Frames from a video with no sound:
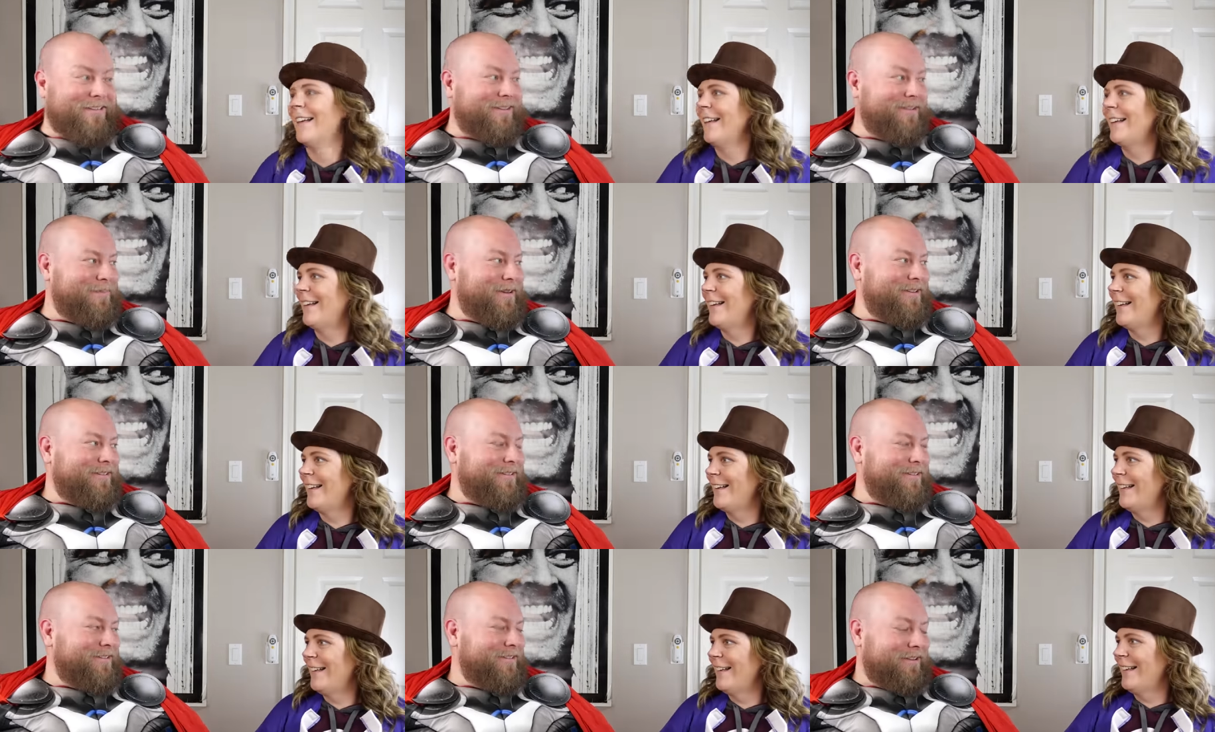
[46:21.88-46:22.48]
Speaker 1: Some
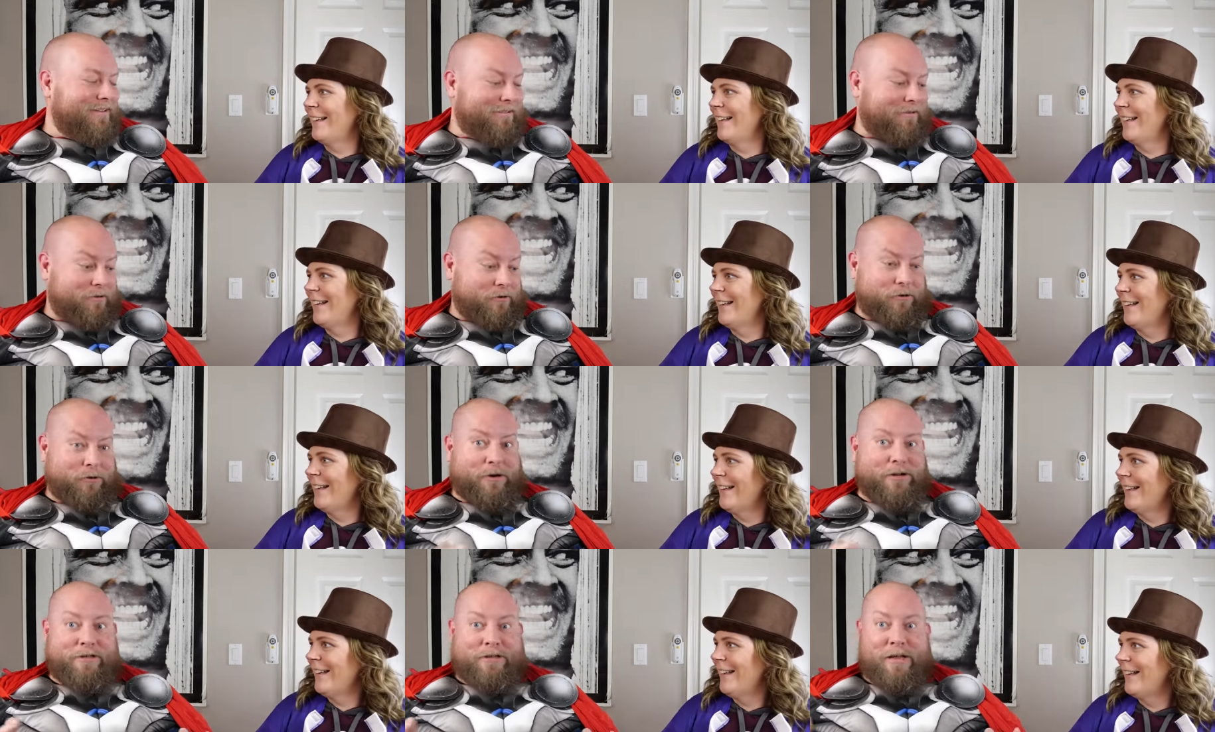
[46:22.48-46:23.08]
reason
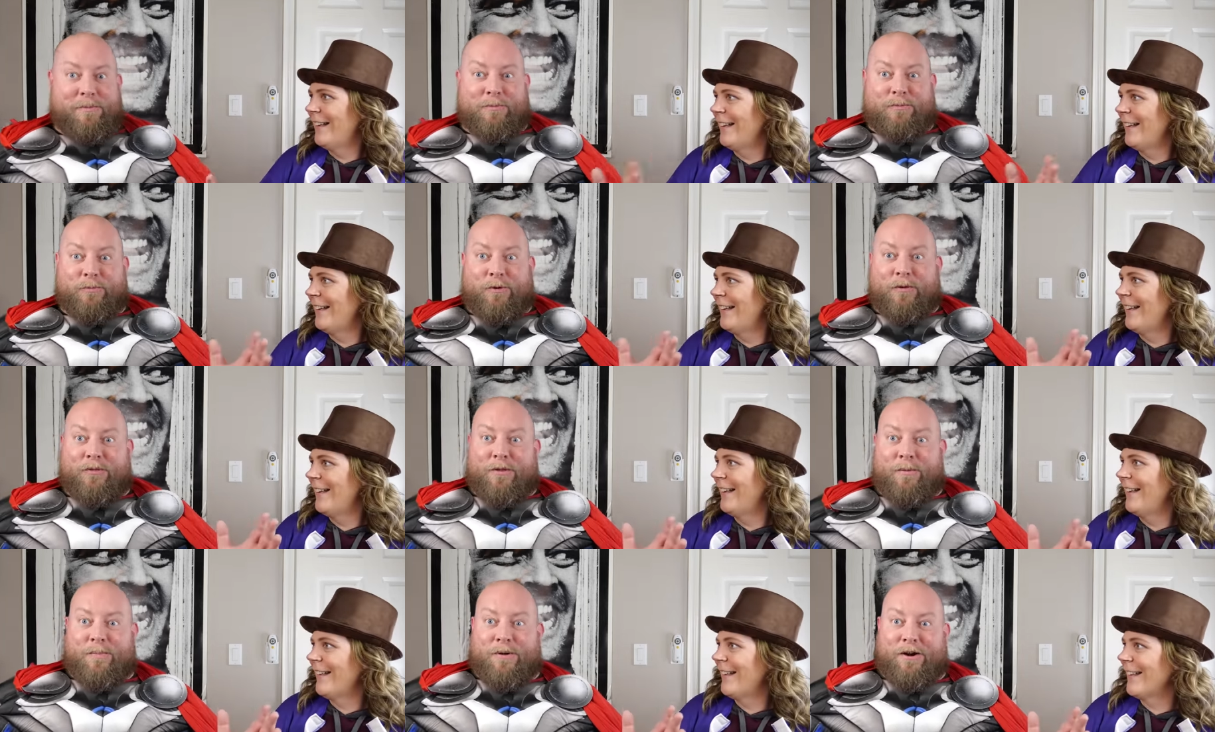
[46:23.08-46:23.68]
Chris Hemsworth
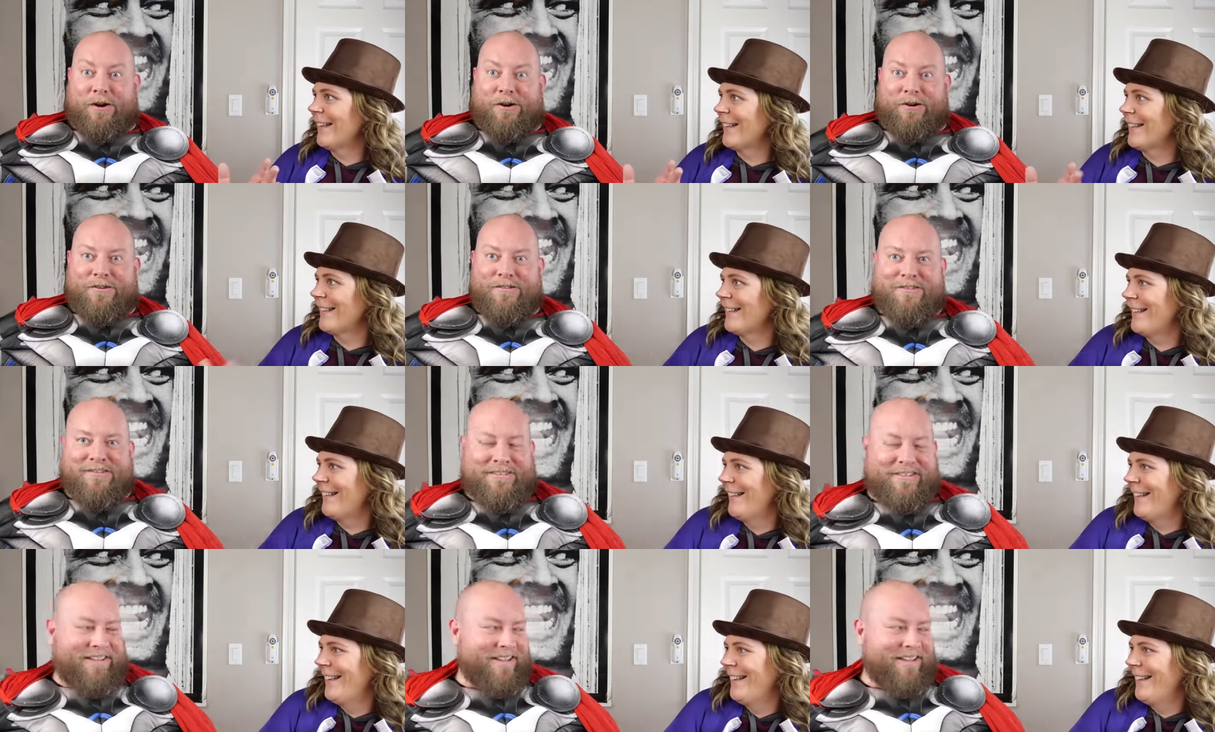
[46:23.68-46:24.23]
appeared.